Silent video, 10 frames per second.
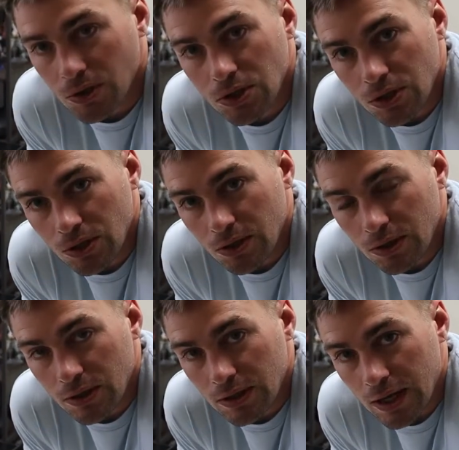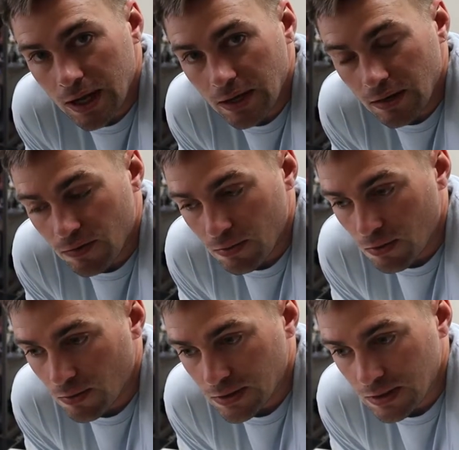sure yet if I'm
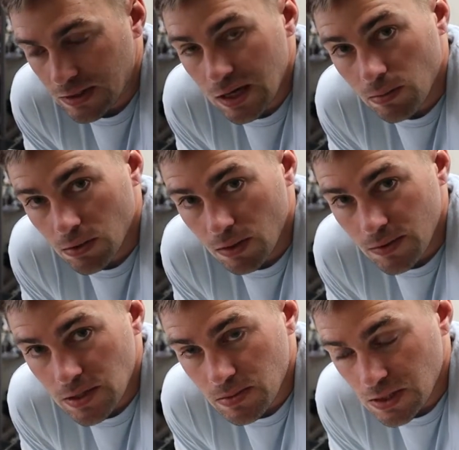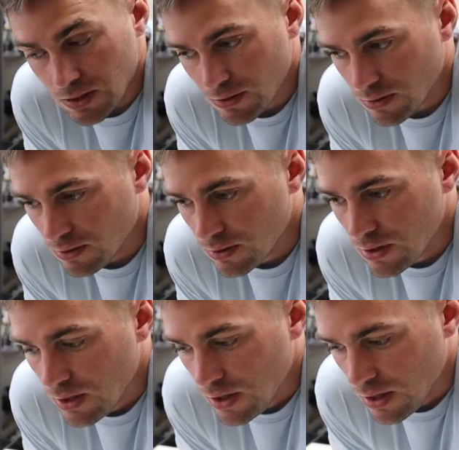going to double up this material
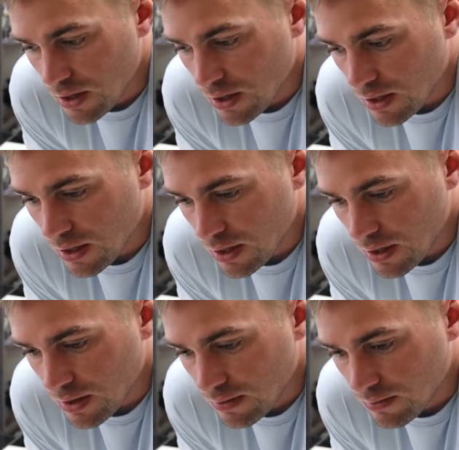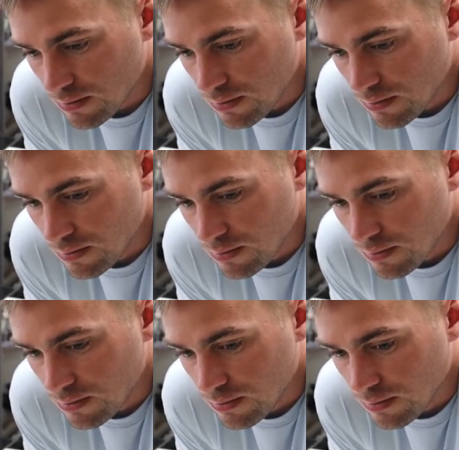or
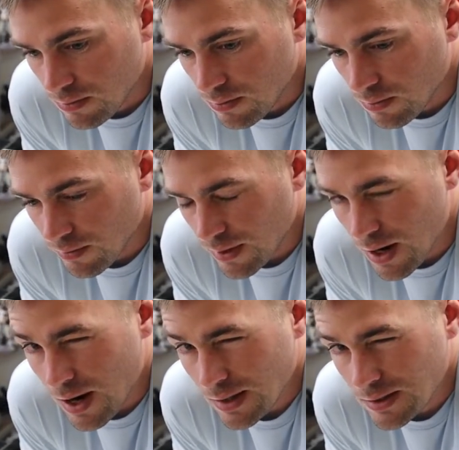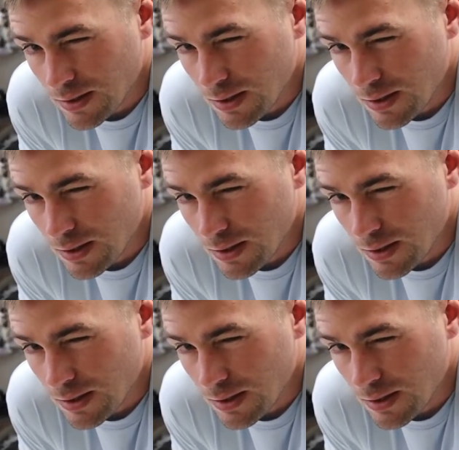not.